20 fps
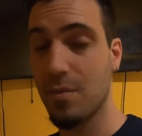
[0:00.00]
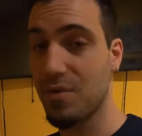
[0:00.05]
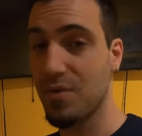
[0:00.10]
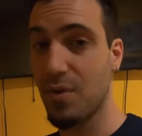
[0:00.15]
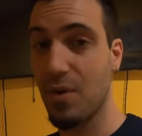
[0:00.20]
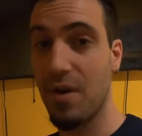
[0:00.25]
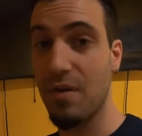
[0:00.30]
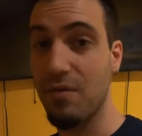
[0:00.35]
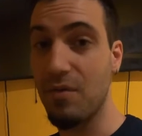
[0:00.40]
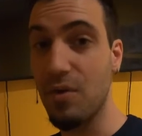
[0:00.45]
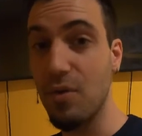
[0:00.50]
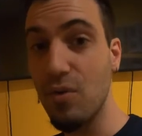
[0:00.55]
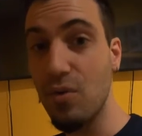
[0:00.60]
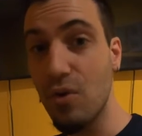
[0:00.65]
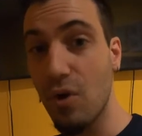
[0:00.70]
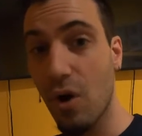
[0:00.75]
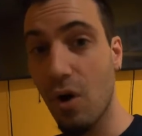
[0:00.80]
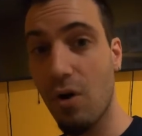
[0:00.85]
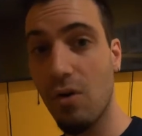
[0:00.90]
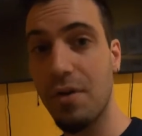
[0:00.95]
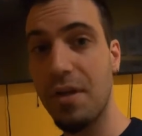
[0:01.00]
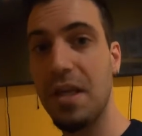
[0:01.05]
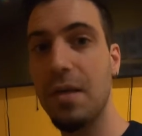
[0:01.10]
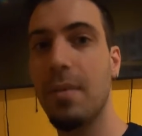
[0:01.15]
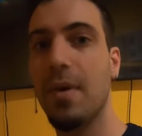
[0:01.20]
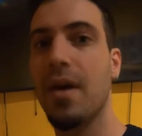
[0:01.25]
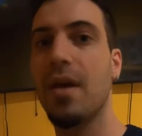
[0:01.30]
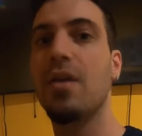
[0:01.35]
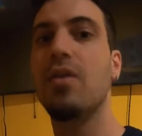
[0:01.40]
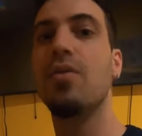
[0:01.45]
So if you call
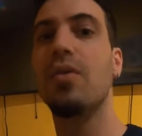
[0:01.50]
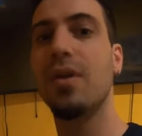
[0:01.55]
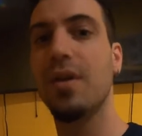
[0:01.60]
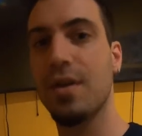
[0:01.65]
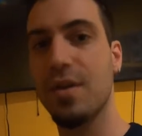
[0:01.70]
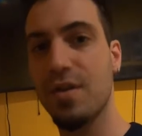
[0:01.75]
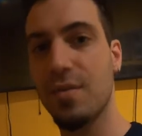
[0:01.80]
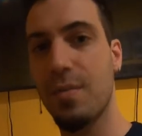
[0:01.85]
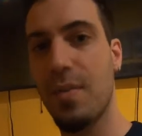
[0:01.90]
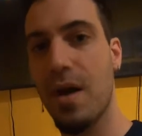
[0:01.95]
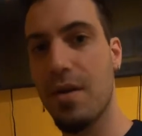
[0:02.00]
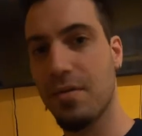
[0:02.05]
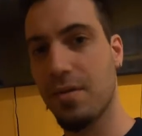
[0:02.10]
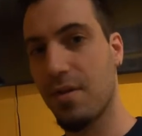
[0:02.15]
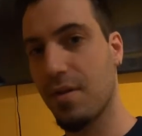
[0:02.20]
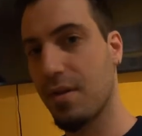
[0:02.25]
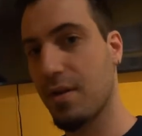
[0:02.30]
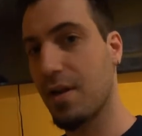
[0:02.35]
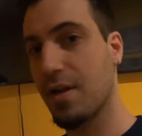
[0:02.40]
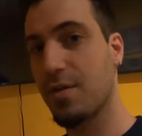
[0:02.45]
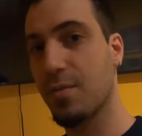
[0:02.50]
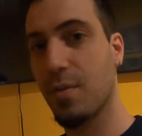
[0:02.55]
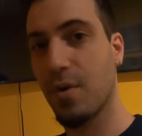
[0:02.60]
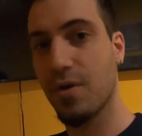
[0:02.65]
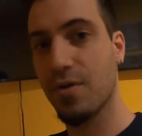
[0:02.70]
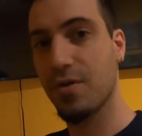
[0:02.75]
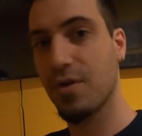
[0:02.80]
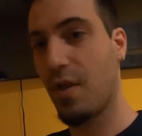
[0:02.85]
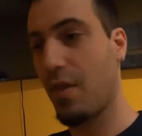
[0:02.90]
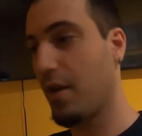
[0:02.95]
eBay, you can expect that the next
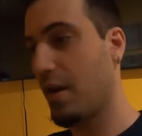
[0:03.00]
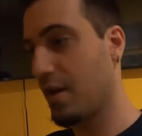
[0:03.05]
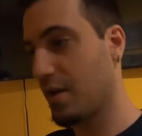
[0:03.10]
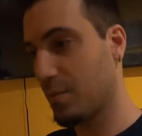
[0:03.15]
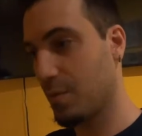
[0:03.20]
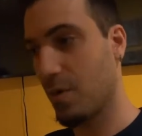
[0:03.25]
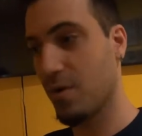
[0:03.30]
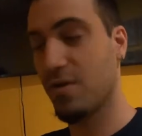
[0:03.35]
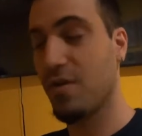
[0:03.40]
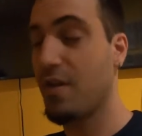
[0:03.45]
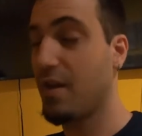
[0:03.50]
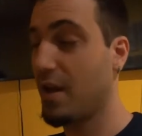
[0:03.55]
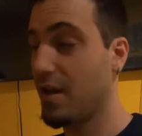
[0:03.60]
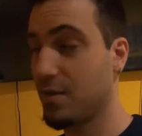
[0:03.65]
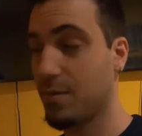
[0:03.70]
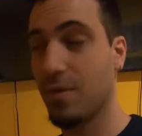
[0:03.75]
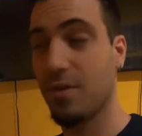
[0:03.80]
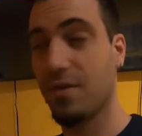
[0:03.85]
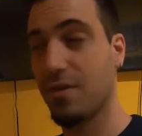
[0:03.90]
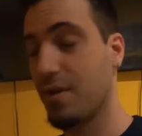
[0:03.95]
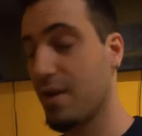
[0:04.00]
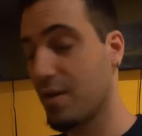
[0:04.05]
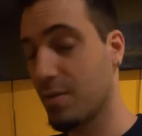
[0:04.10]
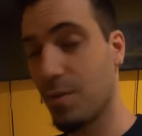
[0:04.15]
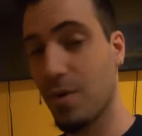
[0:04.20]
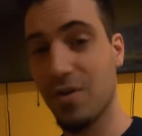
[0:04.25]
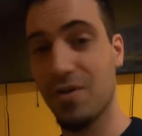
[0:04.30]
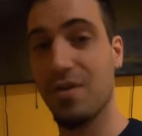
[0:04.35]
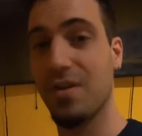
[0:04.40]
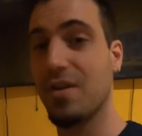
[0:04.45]
person and the next person, the next person, the next
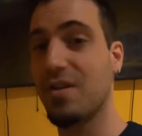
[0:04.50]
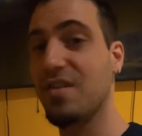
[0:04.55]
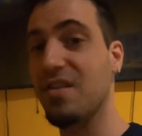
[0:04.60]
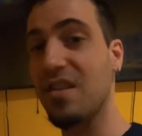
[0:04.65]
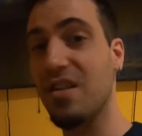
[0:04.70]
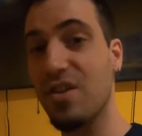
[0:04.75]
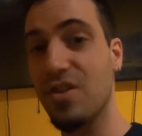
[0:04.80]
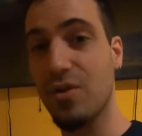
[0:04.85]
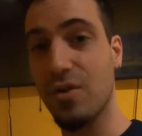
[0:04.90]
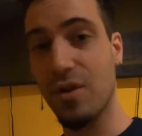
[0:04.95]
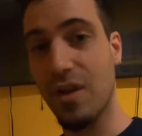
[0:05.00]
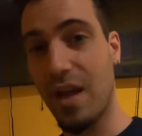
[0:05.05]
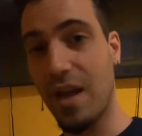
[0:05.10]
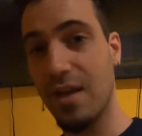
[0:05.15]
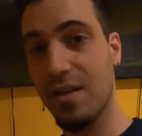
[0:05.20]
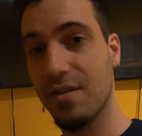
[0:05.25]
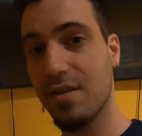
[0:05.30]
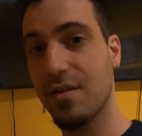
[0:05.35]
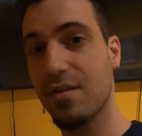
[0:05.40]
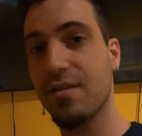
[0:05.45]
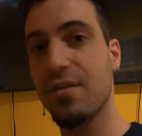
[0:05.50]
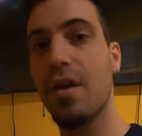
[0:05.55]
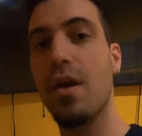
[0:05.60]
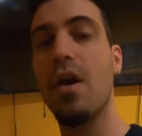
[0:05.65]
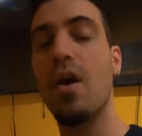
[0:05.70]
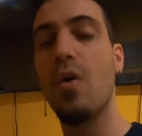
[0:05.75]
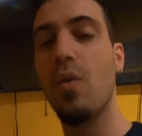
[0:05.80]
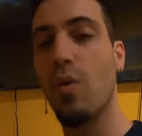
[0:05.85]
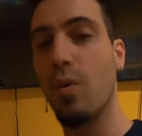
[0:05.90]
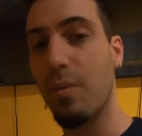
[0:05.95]
person that sees your cases
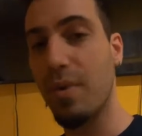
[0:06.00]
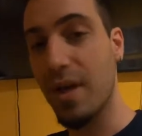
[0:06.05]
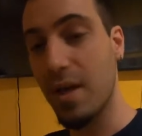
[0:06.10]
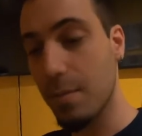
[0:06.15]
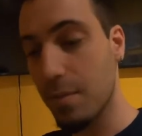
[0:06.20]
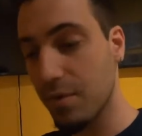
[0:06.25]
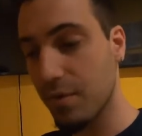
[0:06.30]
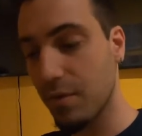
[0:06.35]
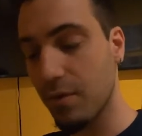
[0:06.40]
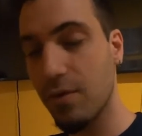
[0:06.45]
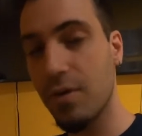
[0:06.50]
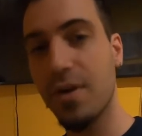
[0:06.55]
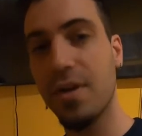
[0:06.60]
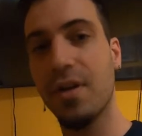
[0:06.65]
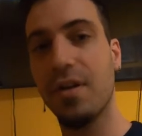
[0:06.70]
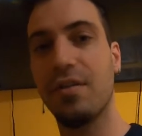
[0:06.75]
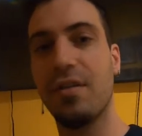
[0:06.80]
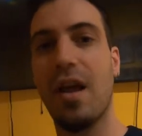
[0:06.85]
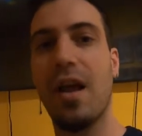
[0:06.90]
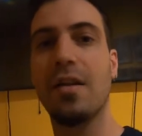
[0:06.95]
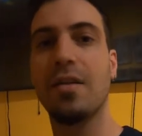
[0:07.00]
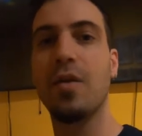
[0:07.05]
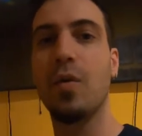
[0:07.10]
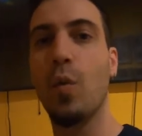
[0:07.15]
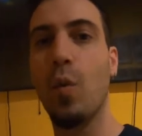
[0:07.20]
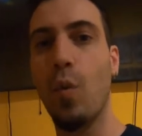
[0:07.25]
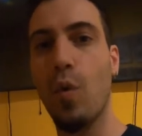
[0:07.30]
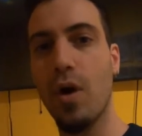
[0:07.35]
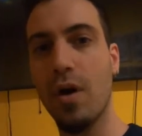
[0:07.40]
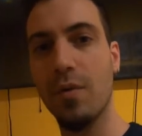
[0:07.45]
will be able to look at exactly
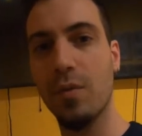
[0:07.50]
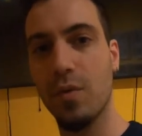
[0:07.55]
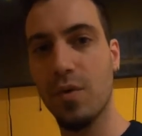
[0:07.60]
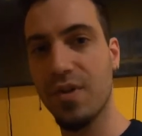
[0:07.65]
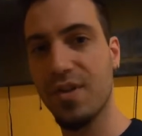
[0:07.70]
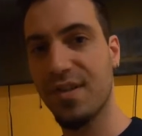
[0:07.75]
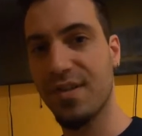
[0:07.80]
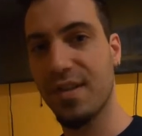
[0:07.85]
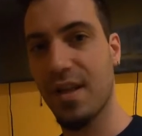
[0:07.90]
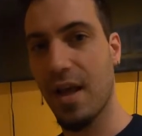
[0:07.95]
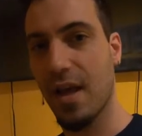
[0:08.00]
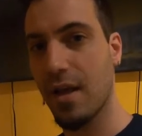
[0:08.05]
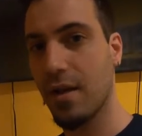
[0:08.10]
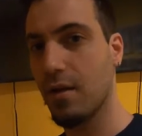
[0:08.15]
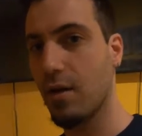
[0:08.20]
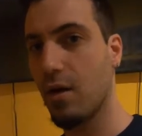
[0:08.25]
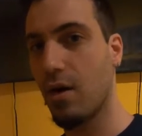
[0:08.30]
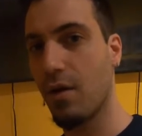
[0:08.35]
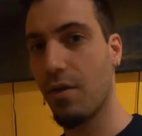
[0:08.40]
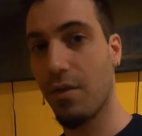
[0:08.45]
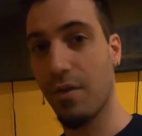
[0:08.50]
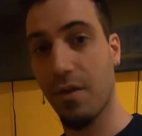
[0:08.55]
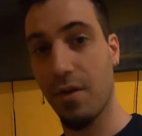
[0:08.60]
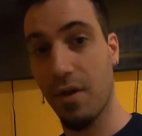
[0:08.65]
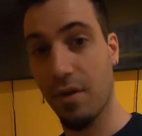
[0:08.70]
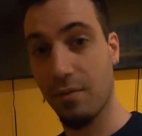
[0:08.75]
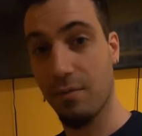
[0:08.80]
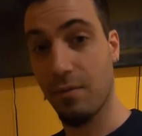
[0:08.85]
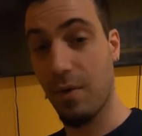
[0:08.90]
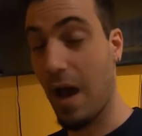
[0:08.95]
what was said on
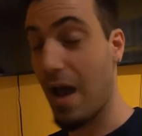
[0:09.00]
the,